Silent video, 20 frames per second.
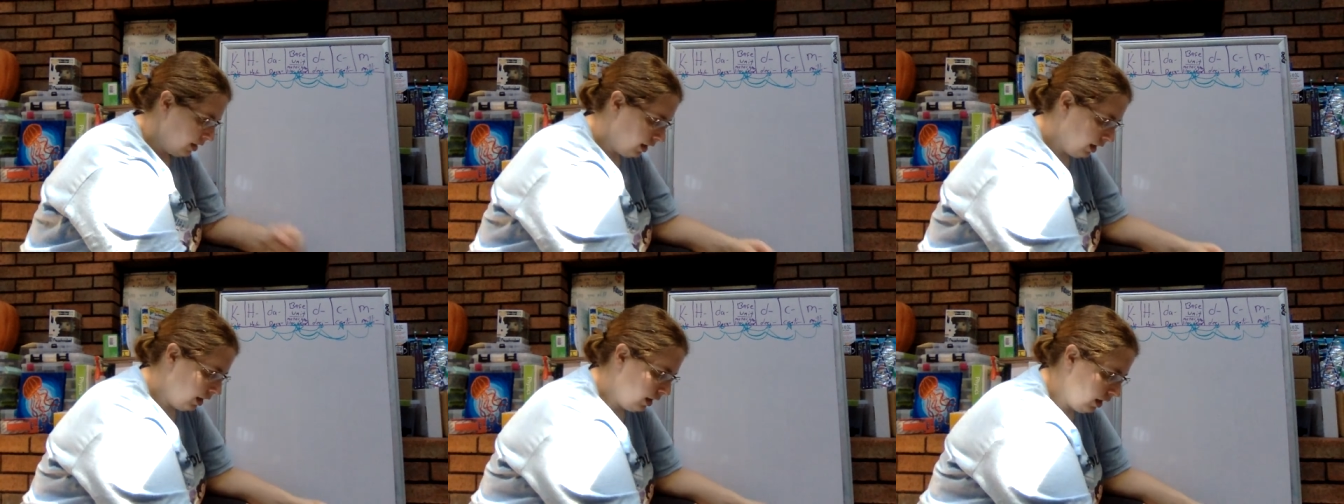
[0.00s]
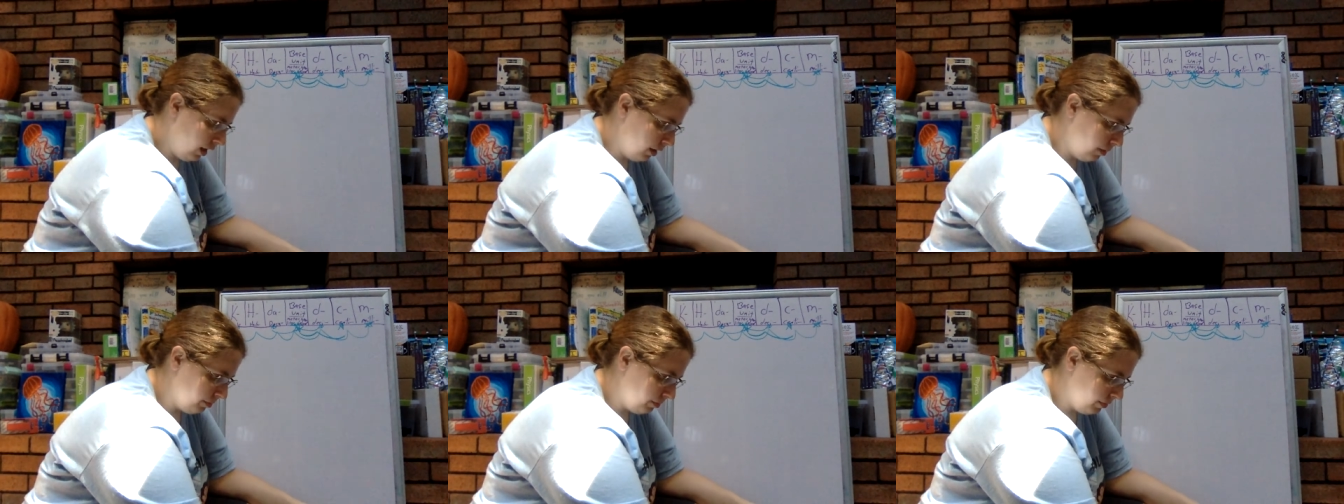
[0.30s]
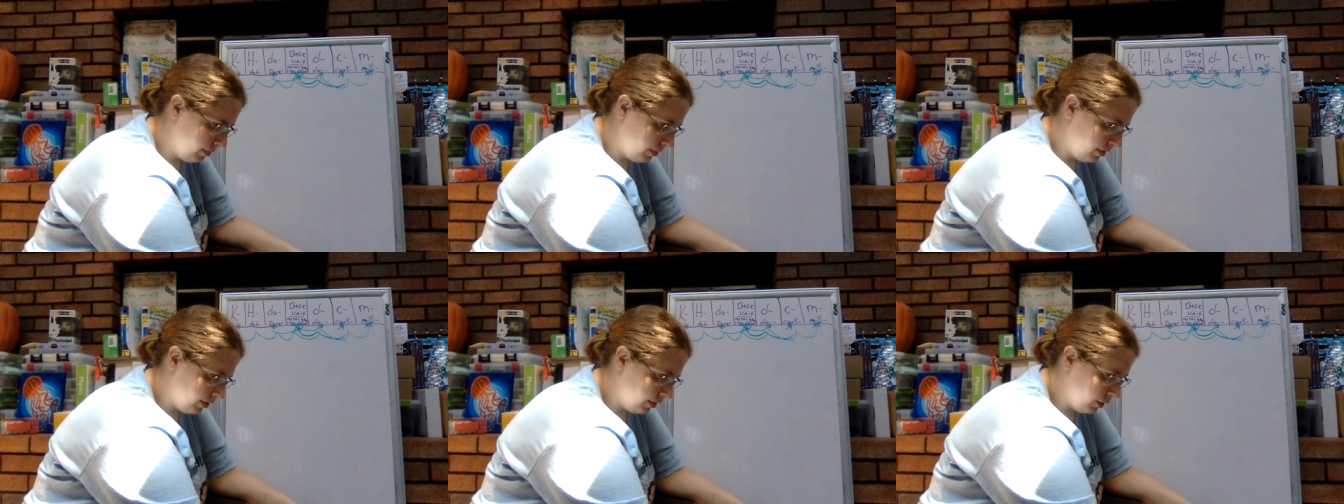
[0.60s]
Um,
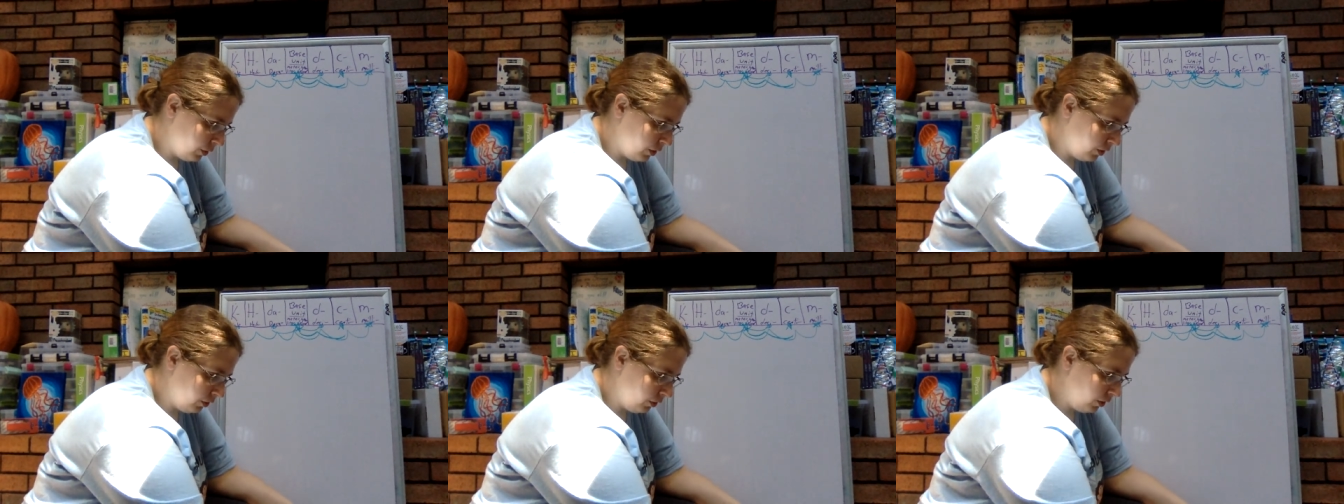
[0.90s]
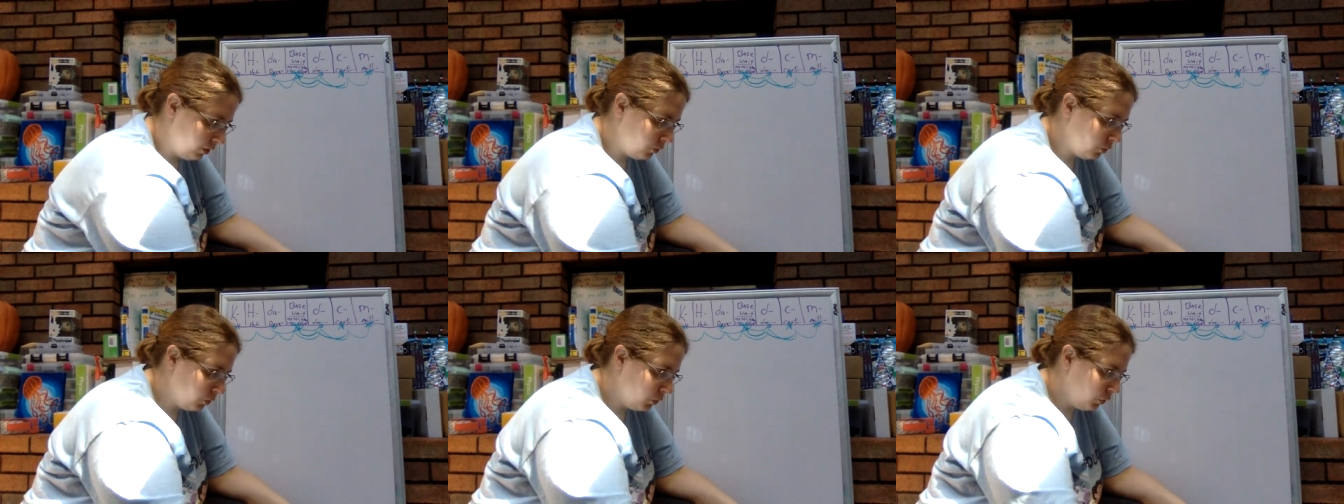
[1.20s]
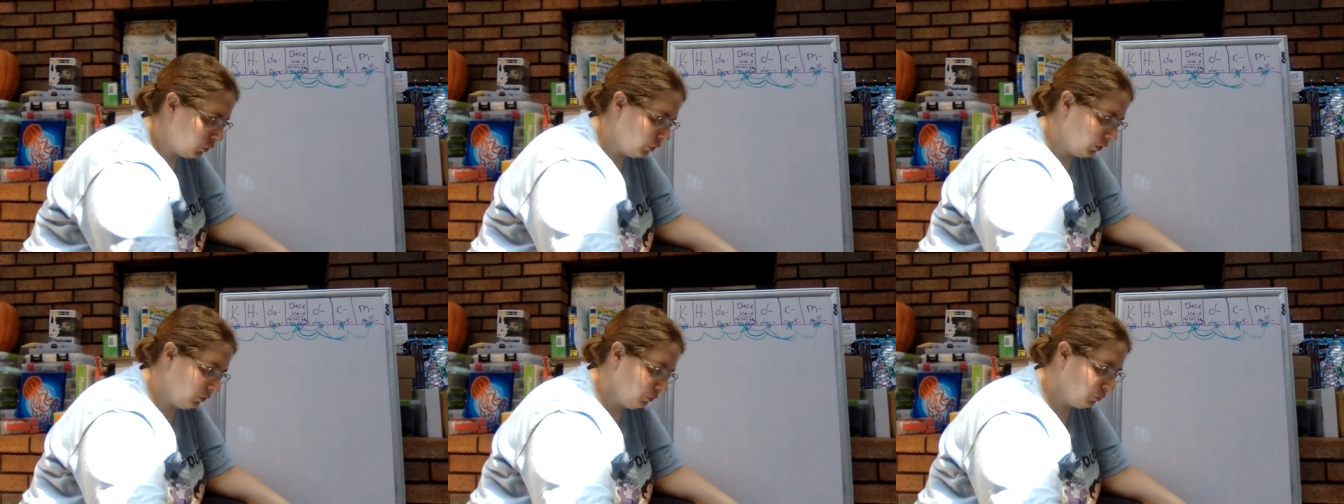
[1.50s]
you can also
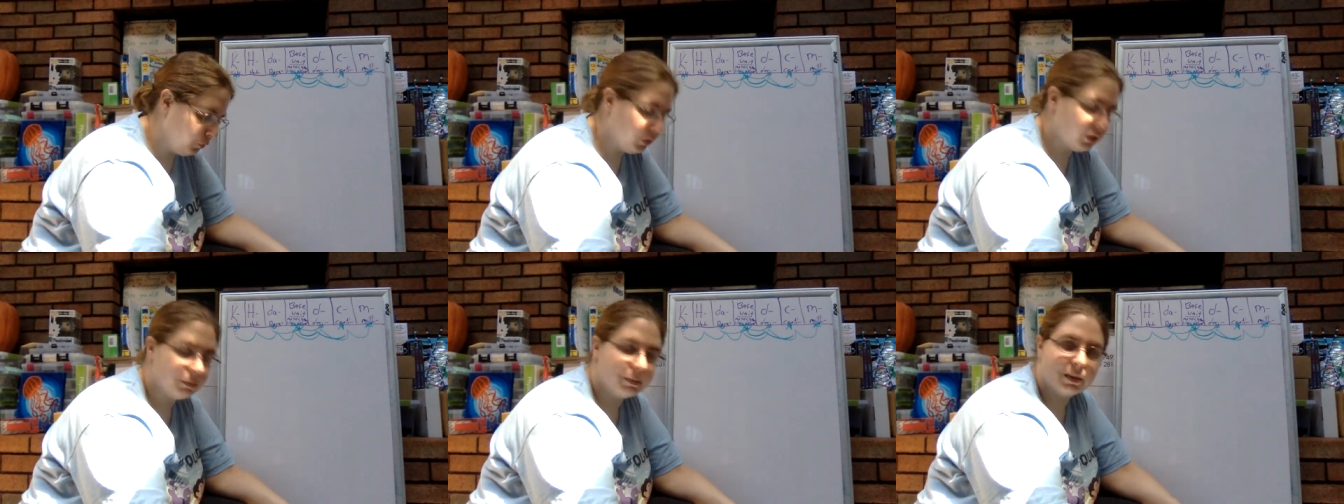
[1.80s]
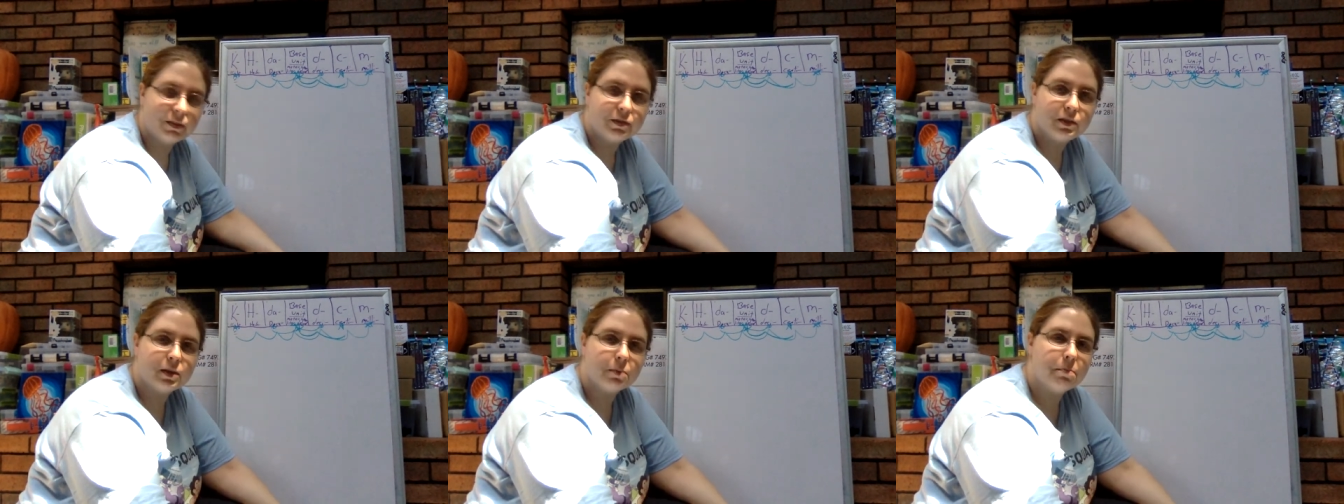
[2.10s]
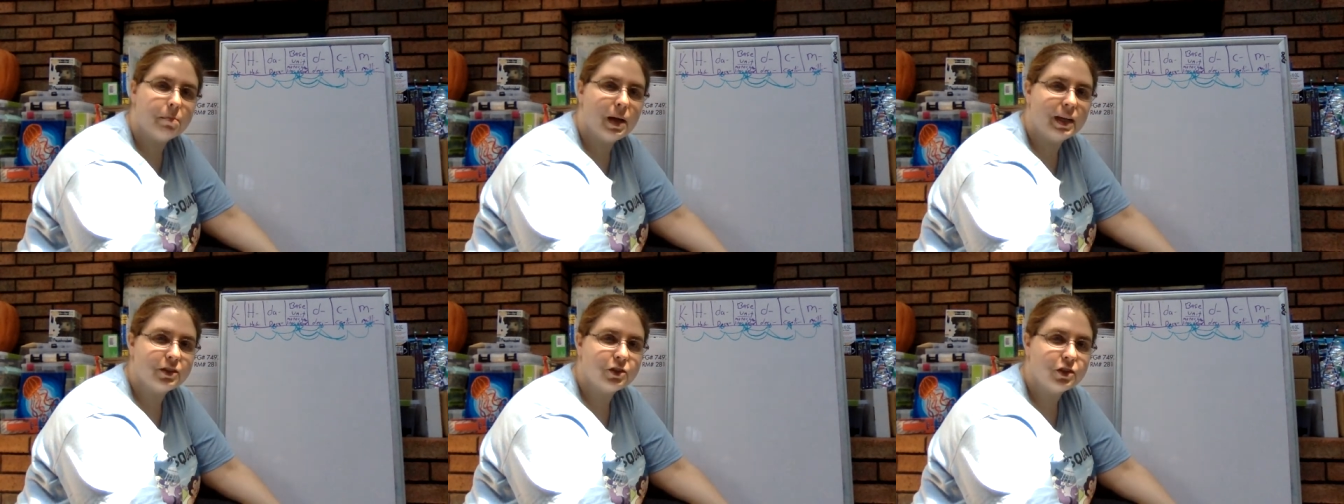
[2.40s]
do a form of
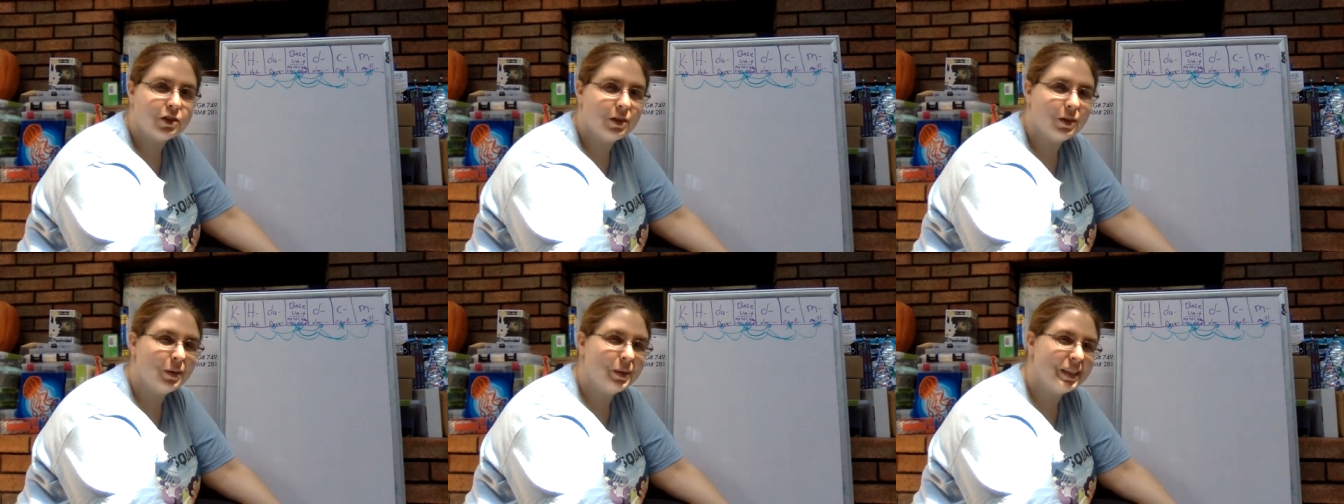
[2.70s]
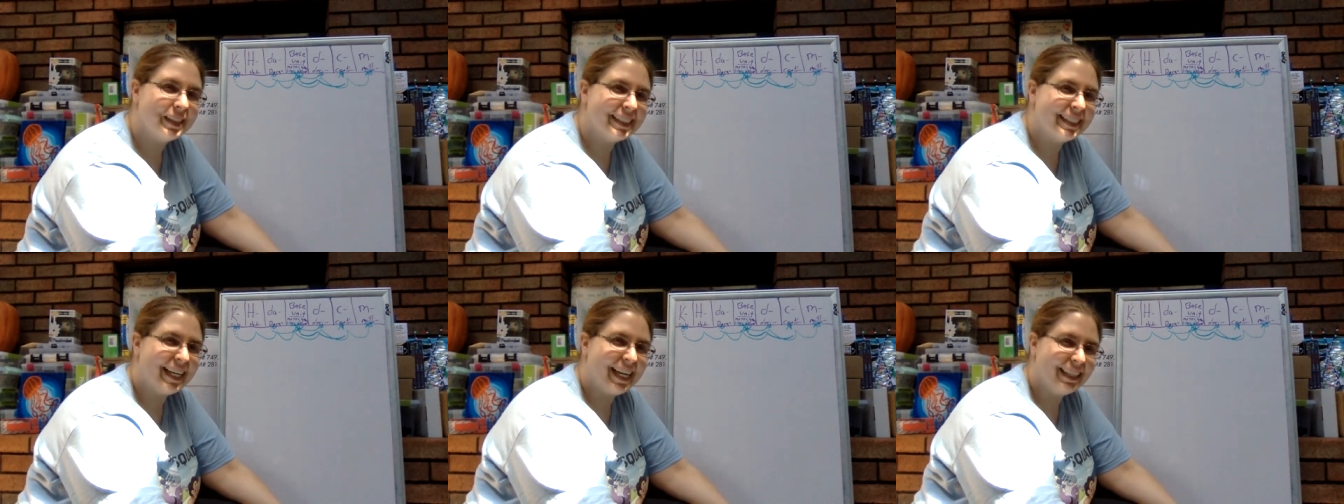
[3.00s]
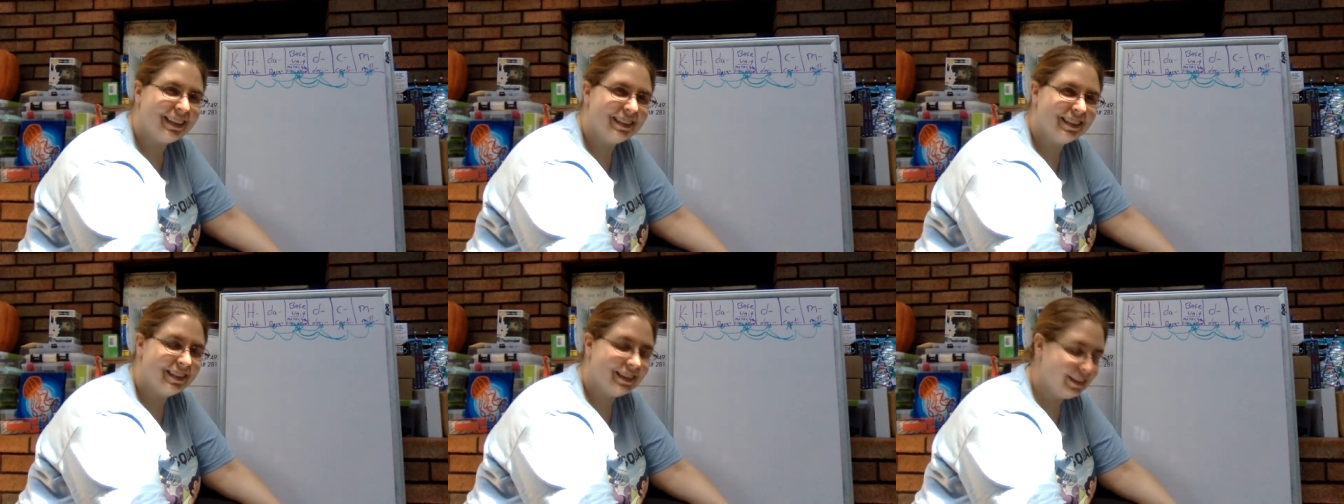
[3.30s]
dimensional
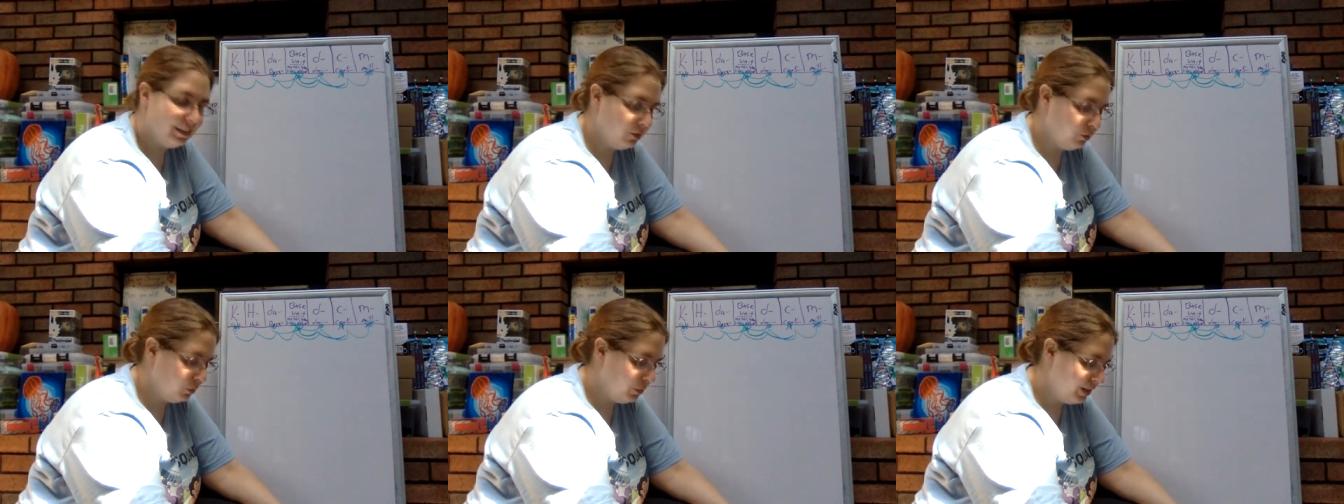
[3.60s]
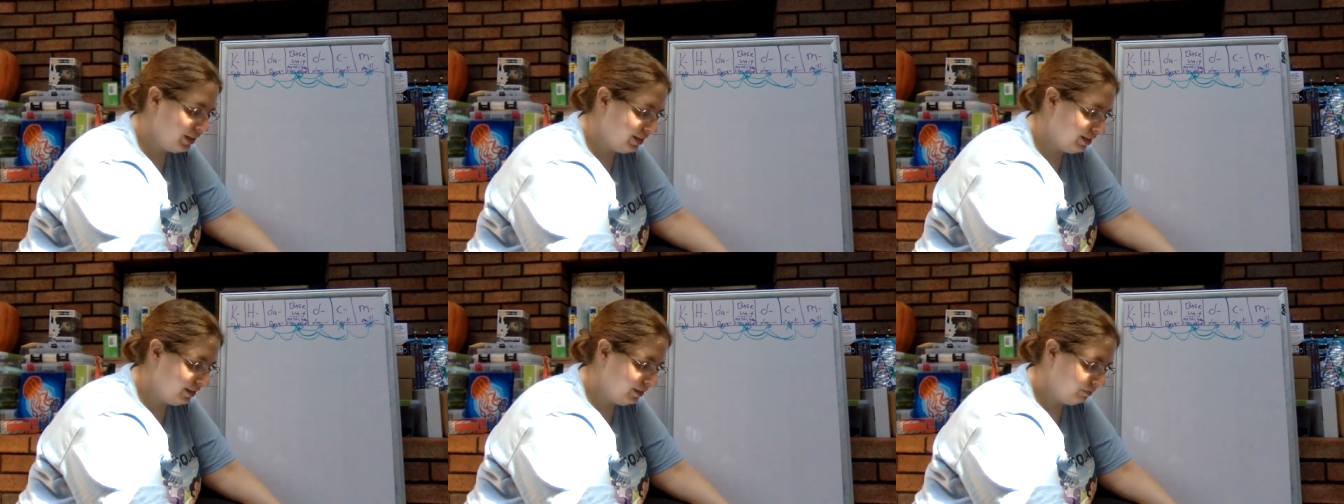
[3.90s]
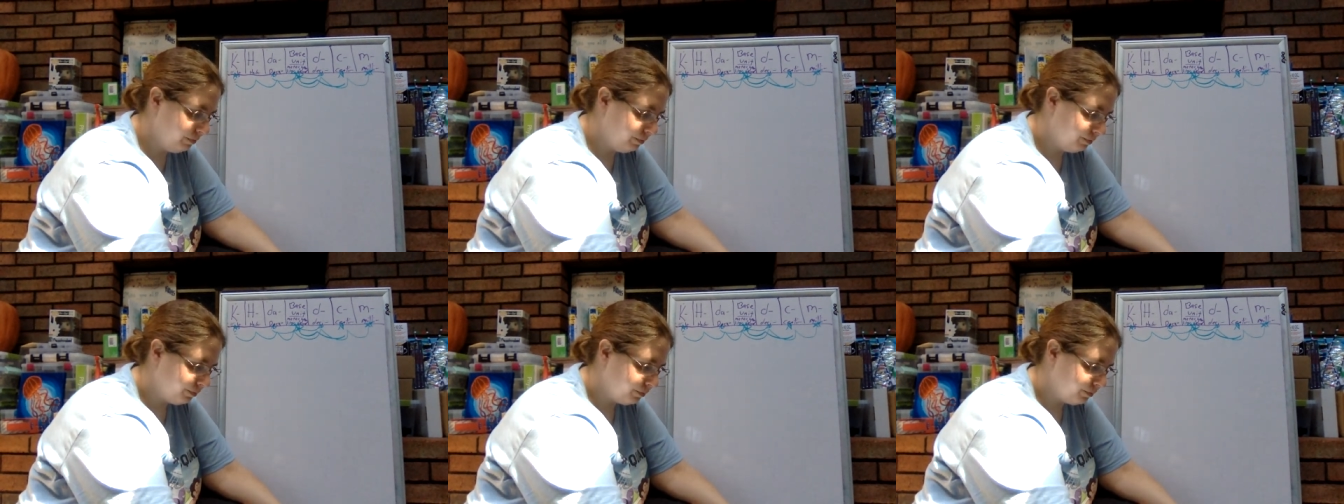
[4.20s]
analysis with it.